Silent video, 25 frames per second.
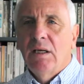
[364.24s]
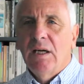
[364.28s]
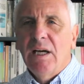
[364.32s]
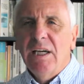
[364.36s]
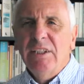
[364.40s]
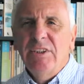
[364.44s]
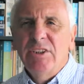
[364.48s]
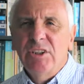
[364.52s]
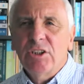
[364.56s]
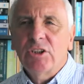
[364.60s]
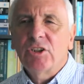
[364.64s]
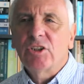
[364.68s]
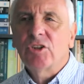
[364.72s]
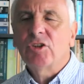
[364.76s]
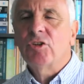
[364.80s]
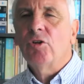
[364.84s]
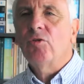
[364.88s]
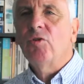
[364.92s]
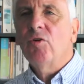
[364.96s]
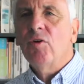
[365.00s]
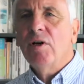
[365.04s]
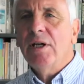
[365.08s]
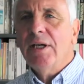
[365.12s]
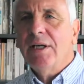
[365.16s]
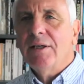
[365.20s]
It's a
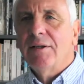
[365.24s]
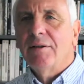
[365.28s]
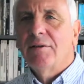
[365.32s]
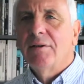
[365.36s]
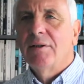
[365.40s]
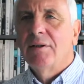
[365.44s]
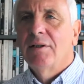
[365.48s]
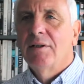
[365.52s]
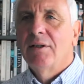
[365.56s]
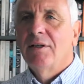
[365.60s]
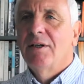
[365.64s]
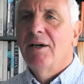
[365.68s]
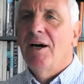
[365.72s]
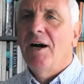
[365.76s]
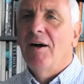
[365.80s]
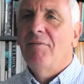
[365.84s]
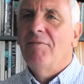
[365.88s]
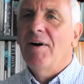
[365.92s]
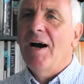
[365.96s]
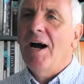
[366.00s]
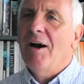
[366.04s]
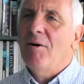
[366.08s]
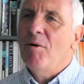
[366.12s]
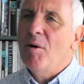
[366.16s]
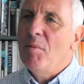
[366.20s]
story of
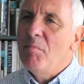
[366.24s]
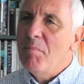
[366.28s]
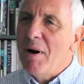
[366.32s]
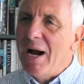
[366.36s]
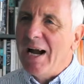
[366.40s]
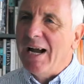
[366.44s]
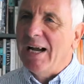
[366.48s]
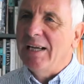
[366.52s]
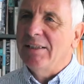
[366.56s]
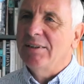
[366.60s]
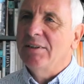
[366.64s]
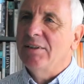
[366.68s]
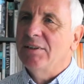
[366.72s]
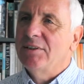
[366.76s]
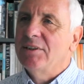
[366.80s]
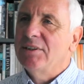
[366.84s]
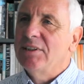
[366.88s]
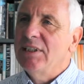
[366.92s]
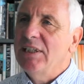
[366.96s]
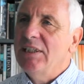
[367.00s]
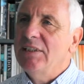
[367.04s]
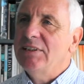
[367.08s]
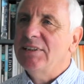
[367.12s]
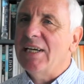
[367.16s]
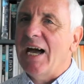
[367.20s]
how a man
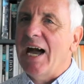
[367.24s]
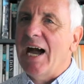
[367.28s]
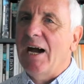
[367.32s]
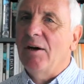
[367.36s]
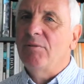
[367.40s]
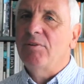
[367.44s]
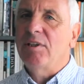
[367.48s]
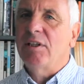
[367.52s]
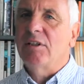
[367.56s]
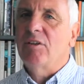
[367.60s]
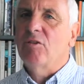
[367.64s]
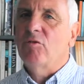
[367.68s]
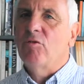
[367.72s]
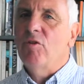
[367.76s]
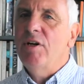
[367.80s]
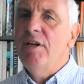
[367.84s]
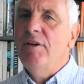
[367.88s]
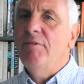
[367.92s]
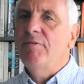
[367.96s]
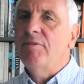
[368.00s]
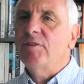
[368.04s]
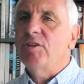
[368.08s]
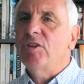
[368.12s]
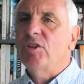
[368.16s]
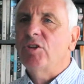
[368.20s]
seeks out a
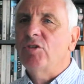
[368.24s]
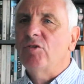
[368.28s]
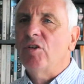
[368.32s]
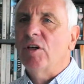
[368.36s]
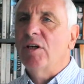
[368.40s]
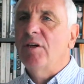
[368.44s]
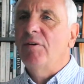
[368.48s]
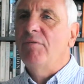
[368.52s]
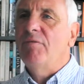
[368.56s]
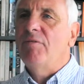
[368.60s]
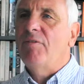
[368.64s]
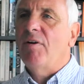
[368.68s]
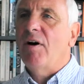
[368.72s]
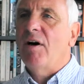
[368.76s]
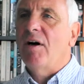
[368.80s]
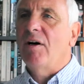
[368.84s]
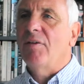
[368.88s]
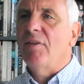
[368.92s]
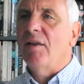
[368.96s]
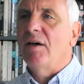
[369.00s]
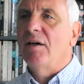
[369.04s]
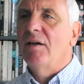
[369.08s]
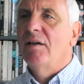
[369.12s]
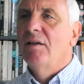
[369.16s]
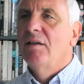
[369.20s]
grief-stricken
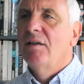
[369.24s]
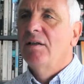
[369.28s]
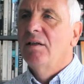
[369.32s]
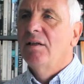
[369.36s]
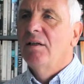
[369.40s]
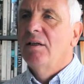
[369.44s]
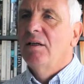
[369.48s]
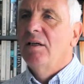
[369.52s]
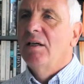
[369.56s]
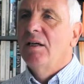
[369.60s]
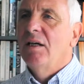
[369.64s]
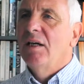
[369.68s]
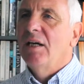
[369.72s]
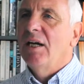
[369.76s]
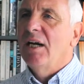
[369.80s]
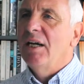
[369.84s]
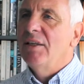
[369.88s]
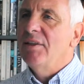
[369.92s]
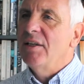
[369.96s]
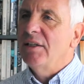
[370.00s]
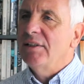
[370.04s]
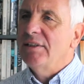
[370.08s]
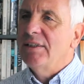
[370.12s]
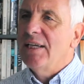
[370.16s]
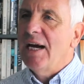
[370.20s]
father
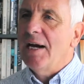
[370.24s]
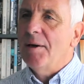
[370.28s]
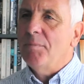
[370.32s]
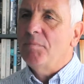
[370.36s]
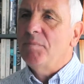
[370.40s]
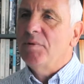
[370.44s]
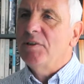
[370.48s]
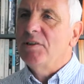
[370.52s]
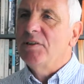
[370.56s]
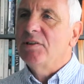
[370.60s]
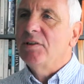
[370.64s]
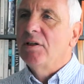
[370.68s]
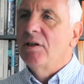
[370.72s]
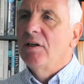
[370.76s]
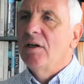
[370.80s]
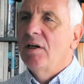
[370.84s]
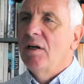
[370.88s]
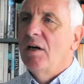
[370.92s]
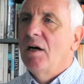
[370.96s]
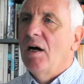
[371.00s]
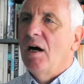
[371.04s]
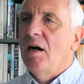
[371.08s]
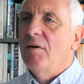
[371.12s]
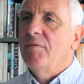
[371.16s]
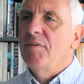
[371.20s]
in the depths
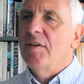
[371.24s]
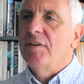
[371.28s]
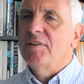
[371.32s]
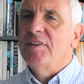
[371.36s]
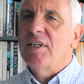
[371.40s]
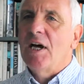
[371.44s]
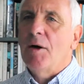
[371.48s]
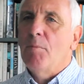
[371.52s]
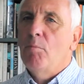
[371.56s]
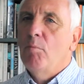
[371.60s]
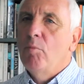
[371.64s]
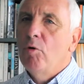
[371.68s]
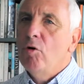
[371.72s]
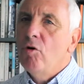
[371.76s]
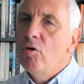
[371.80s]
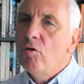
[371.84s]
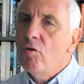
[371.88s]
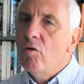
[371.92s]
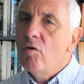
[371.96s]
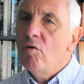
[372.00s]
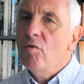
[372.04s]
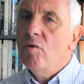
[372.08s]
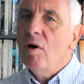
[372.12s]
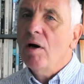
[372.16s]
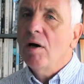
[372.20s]
of the
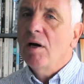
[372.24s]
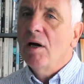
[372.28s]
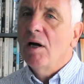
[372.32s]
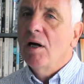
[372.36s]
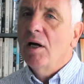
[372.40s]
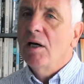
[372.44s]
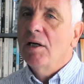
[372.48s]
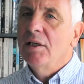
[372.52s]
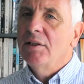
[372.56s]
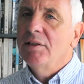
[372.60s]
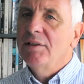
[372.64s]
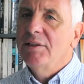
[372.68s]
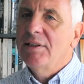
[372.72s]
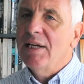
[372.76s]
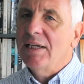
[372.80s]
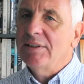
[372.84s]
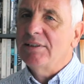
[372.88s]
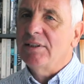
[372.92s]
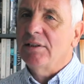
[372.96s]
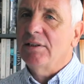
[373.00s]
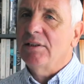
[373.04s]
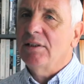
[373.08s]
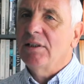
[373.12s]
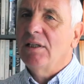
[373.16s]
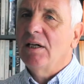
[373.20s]
Samburu
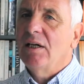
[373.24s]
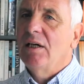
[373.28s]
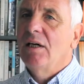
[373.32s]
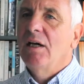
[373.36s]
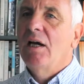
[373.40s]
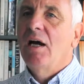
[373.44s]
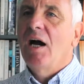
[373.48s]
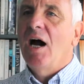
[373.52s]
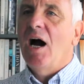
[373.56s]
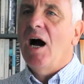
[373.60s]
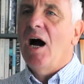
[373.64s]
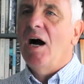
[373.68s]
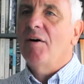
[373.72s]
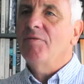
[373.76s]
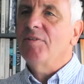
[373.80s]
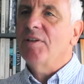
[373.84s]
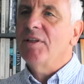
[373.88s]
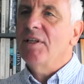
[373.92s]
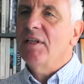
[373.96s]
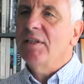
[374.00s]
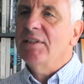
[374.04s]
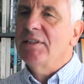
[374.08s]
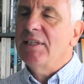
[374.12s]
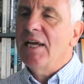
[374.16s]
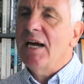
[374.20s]
desert after
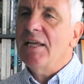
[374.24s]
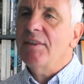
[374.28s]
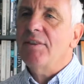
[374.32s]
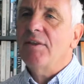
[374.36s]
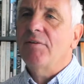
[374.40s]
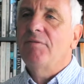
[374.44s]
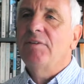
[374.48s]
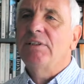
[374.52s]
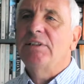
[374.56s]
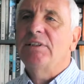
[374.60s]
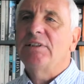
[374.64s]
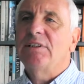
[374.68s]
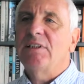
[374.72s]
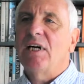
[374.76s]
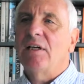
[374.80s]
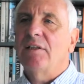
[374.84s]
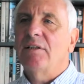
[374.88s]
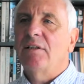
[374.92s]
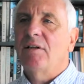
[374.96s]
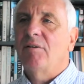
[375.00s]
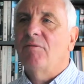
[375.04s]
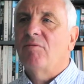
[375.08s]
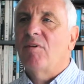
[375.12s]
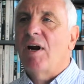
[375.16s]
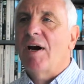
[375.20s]
the death of his
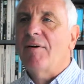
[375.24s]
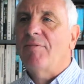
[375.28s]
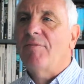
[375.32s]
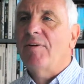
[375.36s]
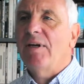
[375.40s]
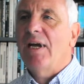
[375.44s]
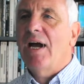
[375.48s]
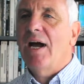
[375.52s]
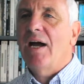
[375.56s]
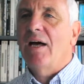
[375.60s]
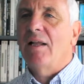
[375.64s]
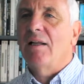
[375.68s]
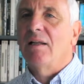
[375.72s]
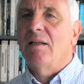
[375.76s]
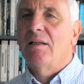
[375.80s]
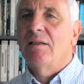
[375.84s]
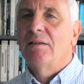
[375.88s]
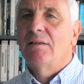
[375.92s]
son Raphael,